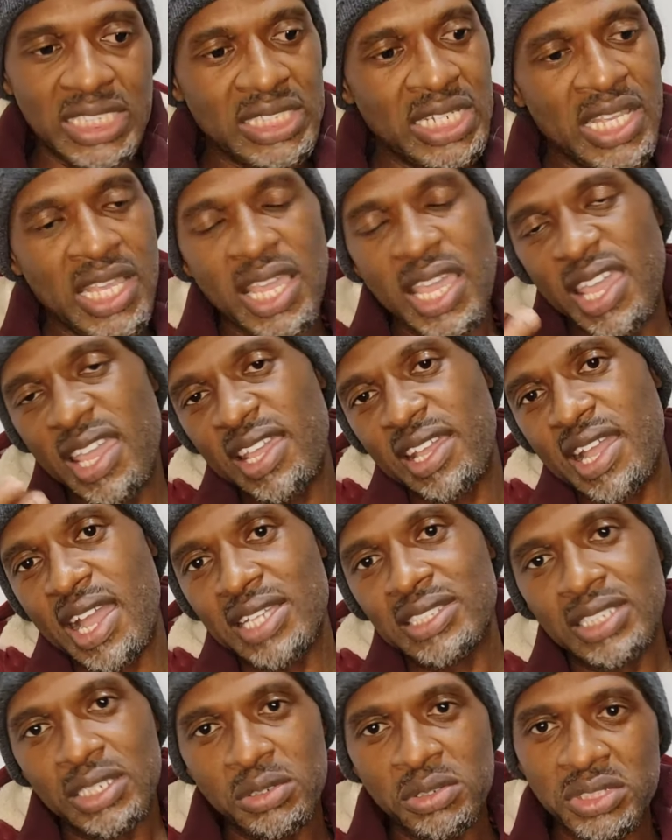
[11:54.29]
that, hey
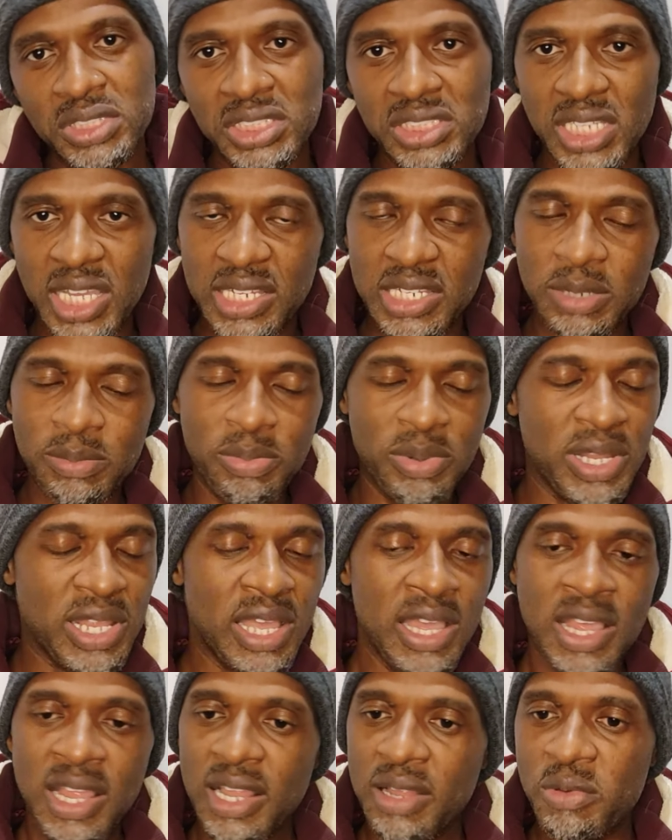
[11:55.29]
guys, I don't need any player.